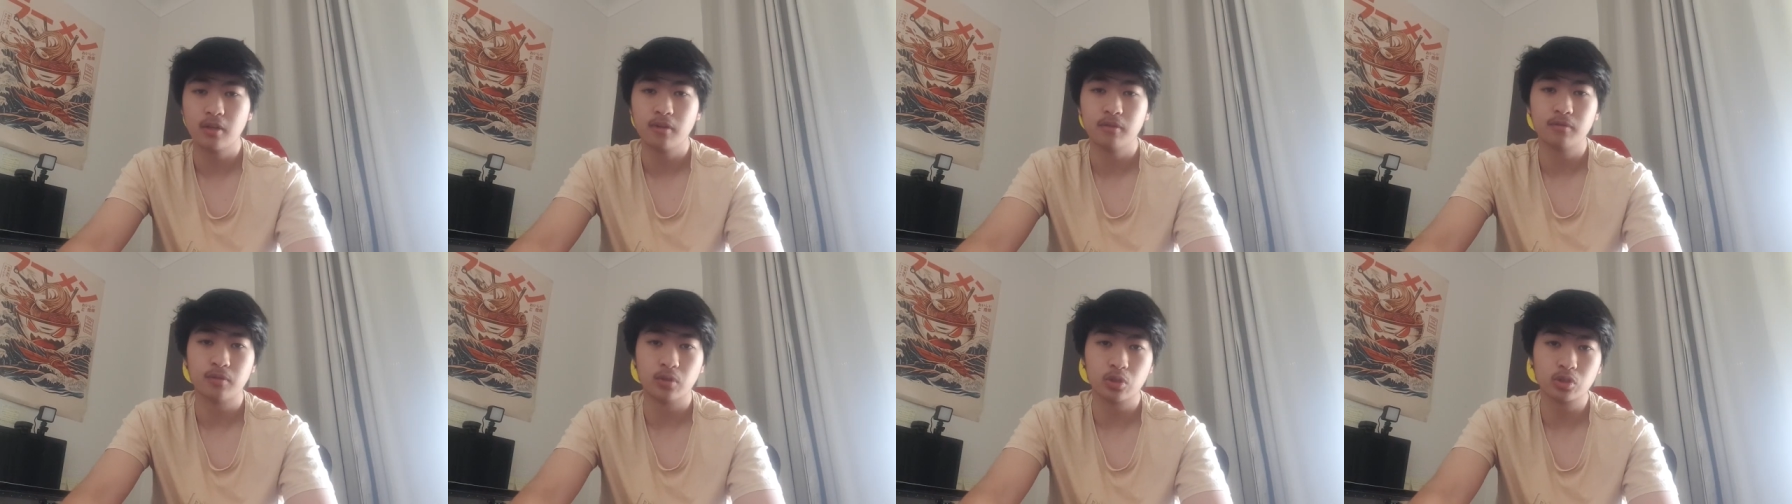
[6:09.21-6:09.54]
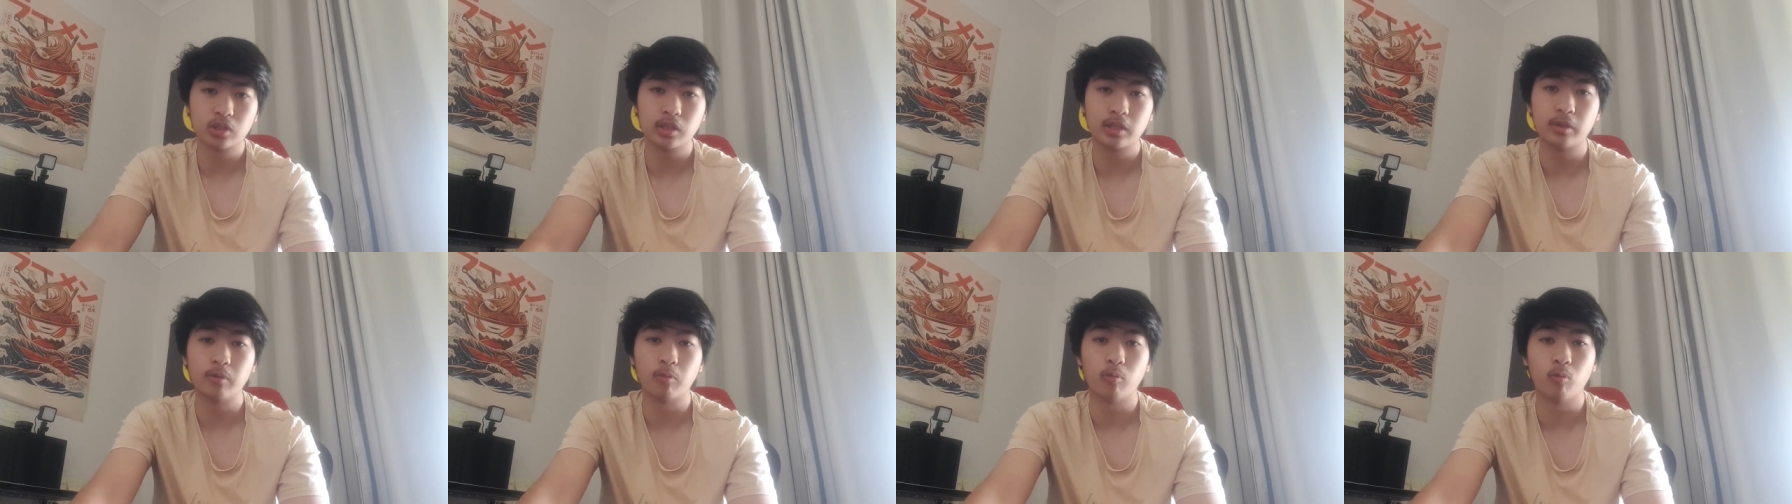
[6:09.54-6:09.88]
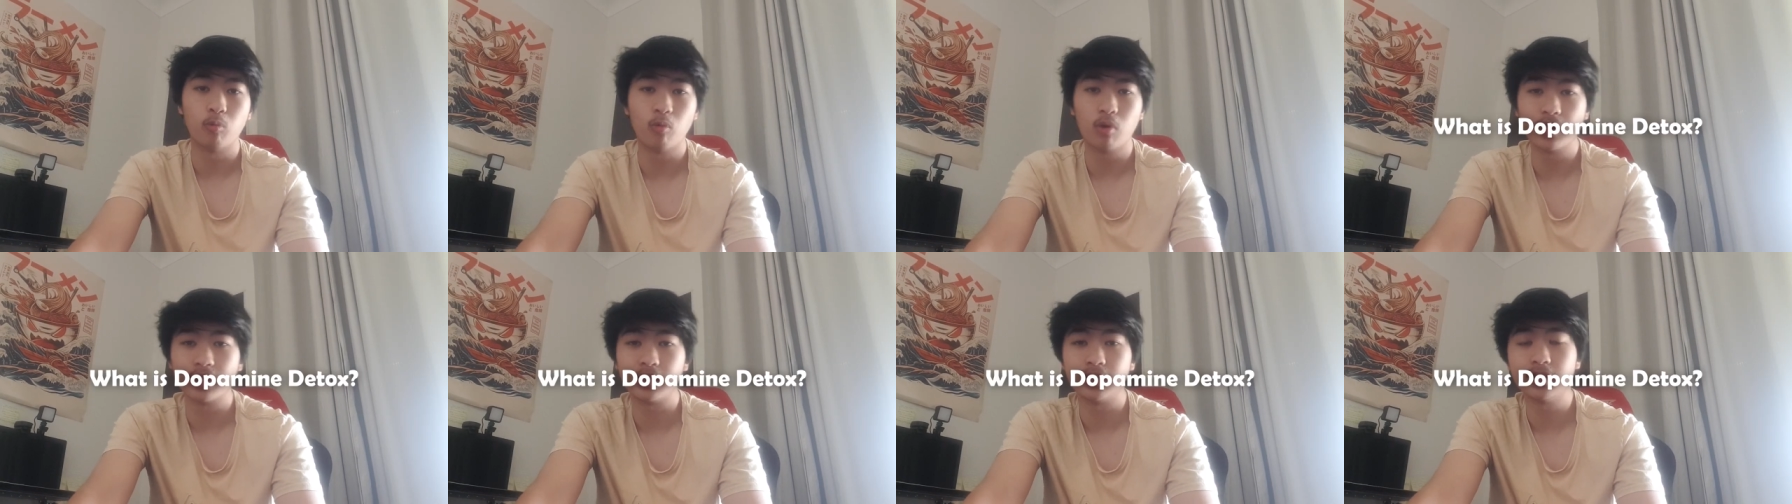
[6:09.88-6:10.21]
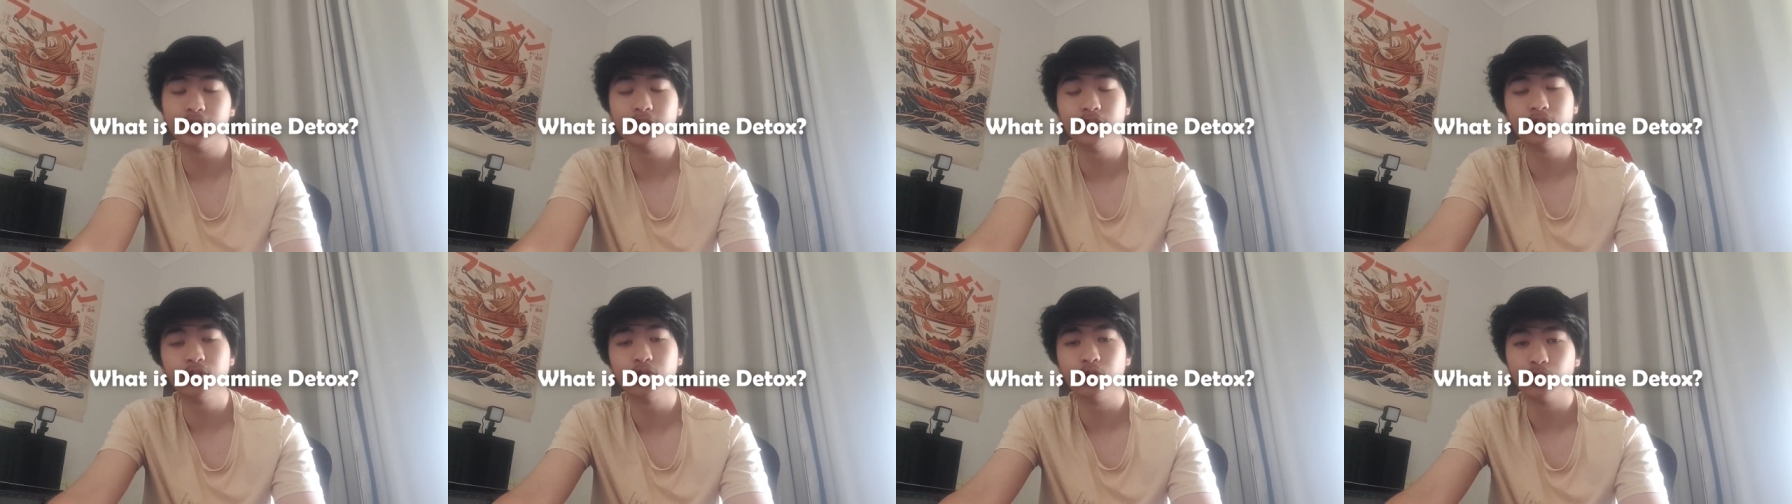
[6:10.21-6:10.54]
Firstly, what
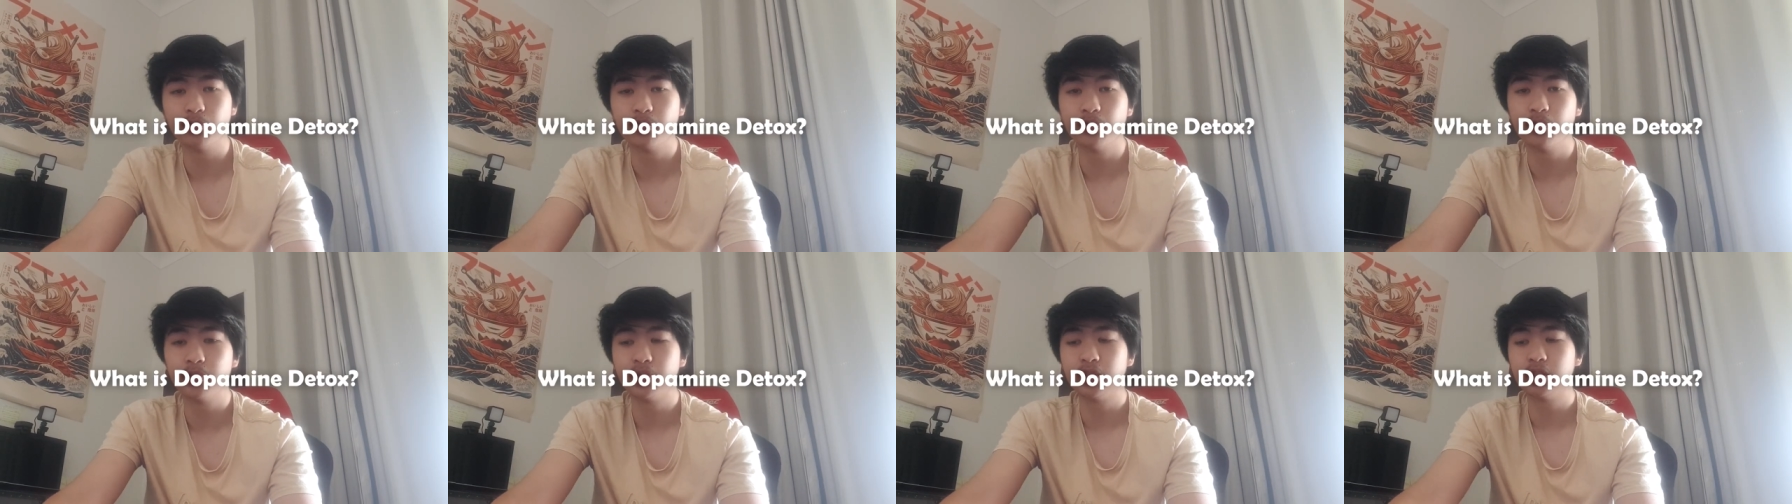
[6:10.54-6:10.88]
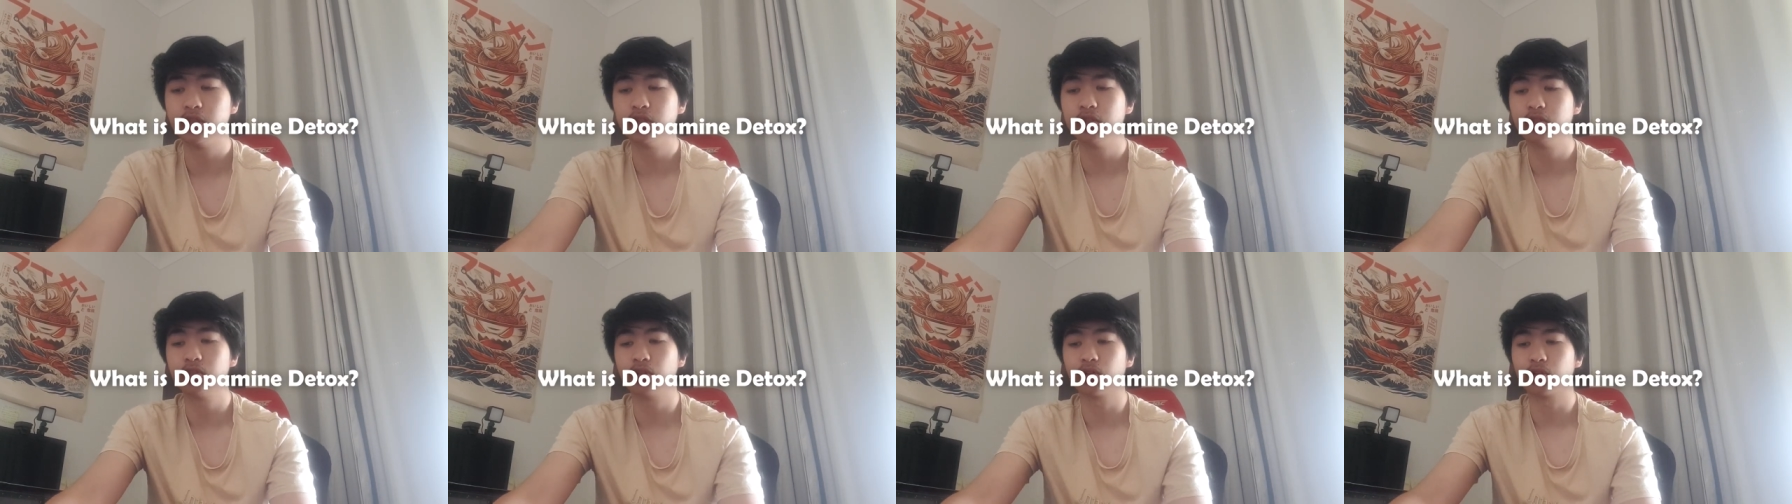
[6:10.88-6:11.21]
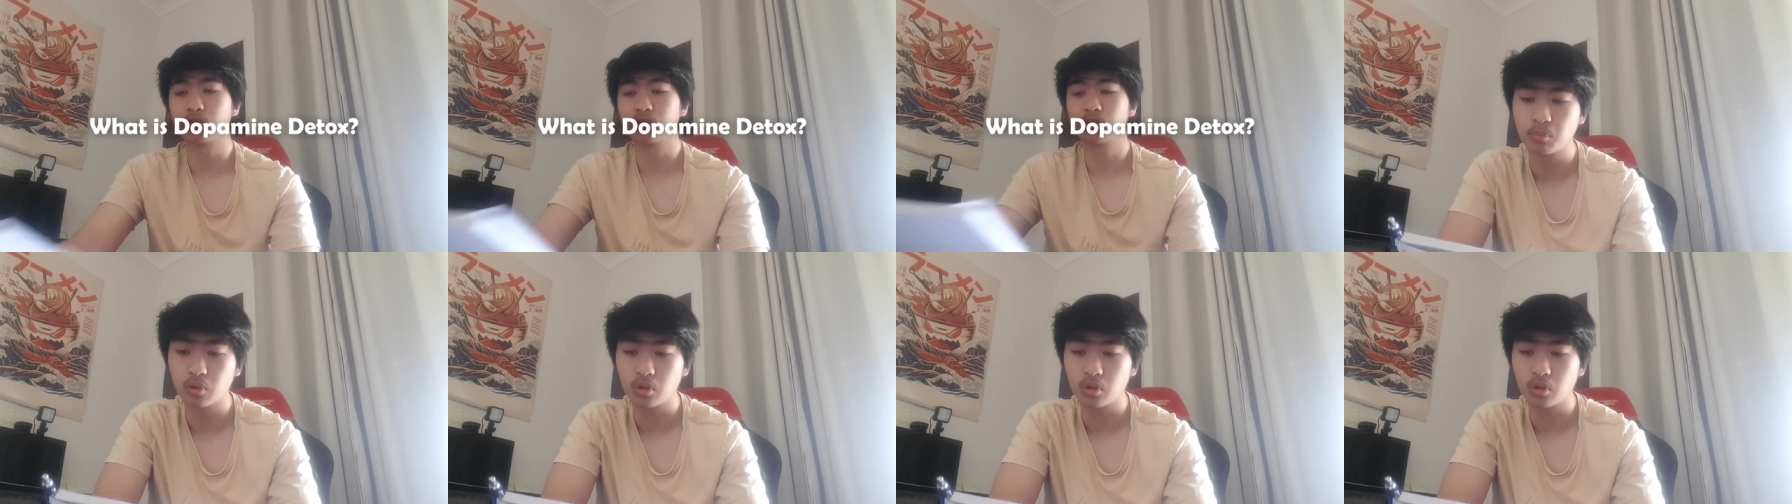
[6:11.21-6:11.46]
is dopamine detox?